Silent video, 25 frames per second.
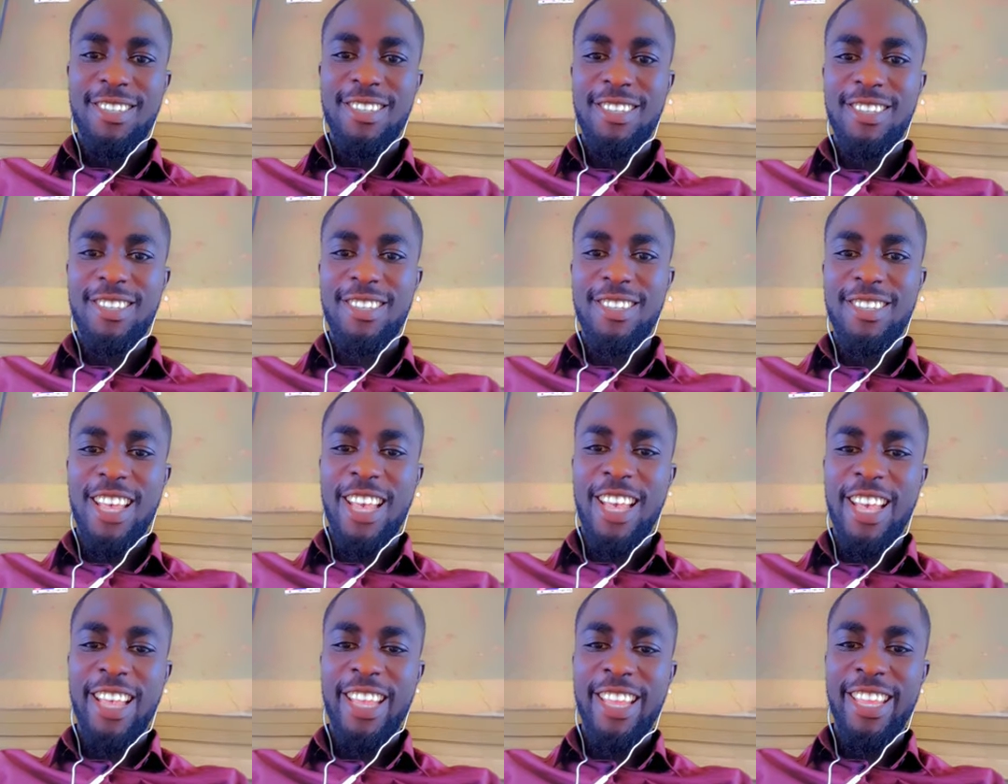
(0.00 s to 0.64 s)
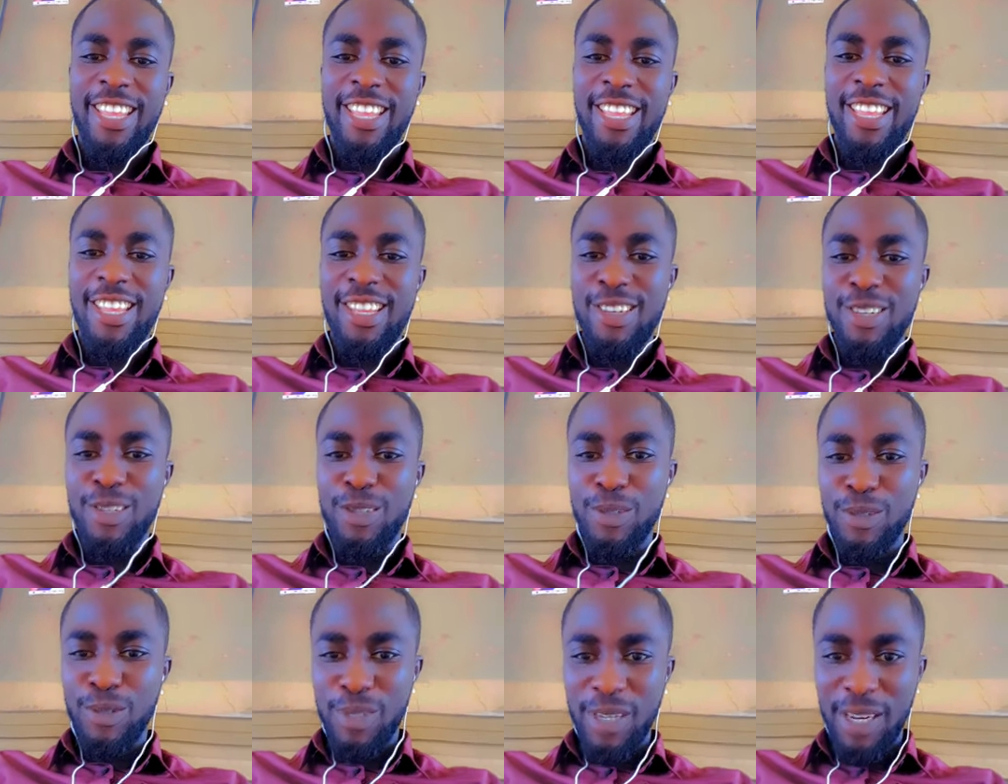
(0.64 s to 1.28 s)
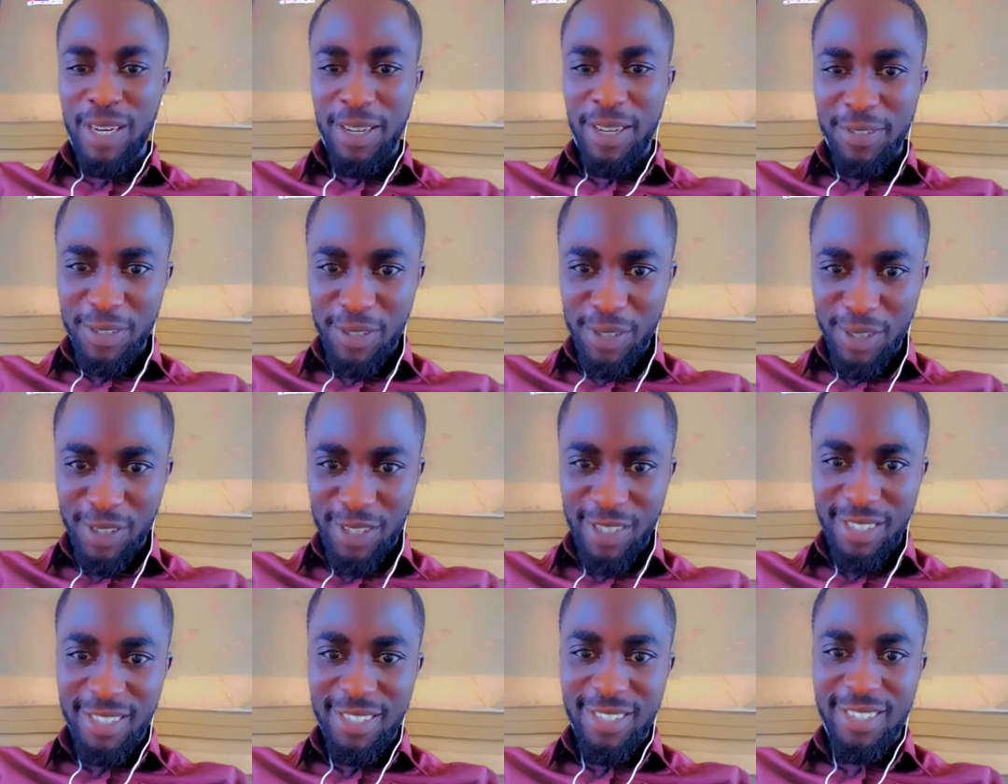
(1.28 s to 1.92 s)
Hi, hello, good
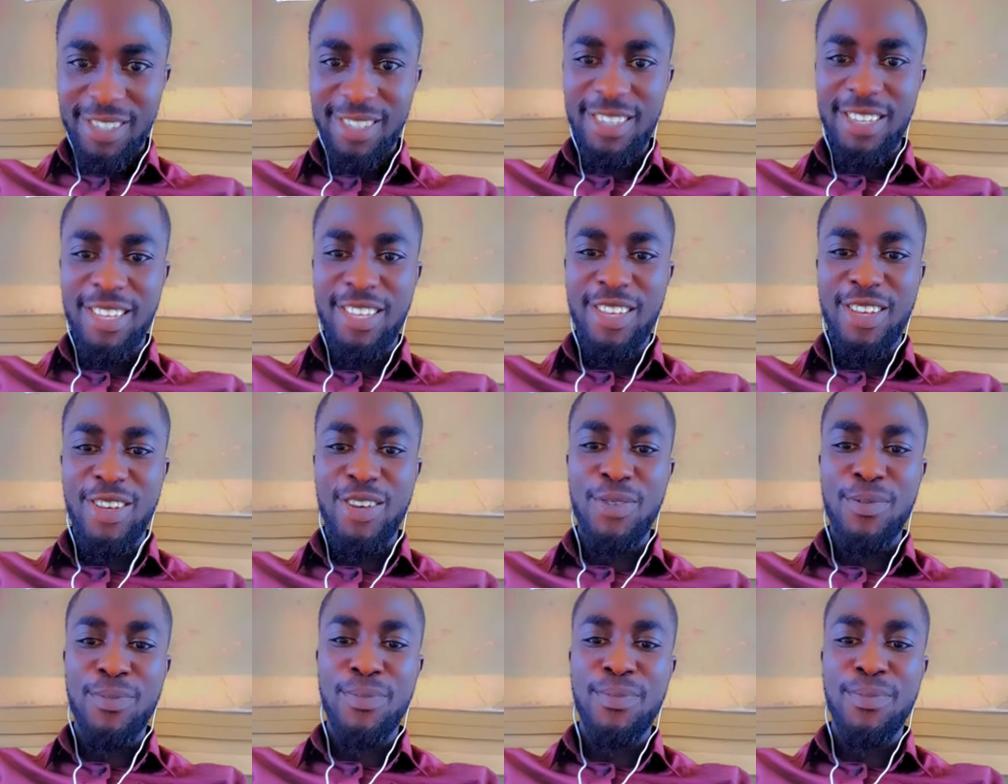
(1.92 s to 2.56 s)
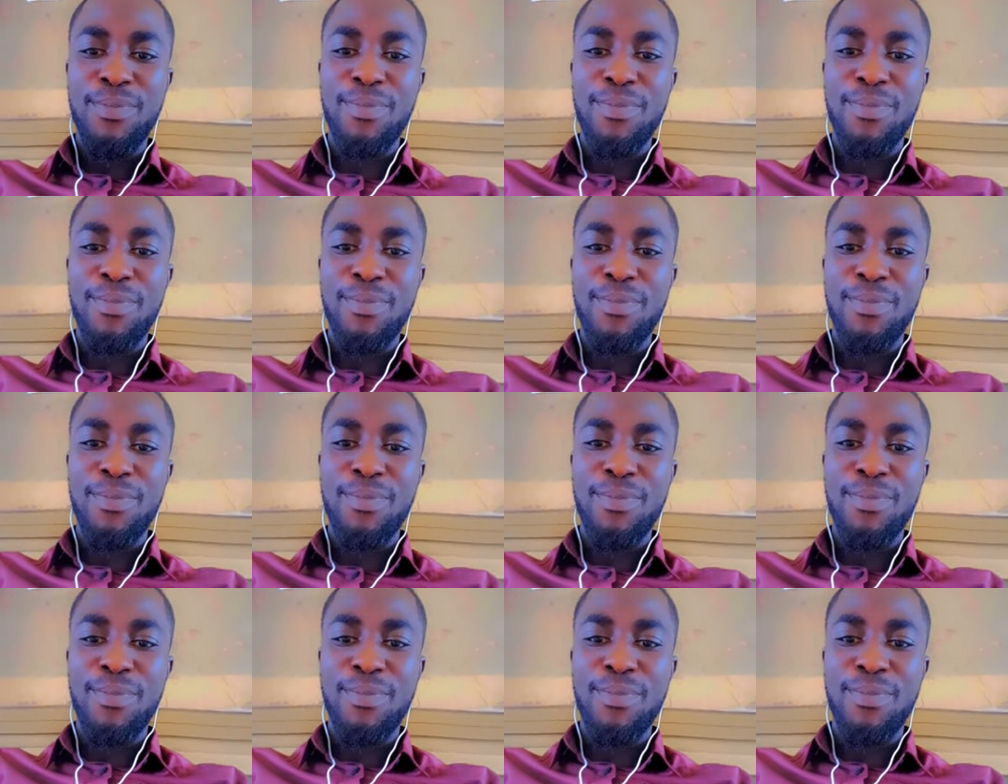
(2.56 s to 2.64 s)
afternoon.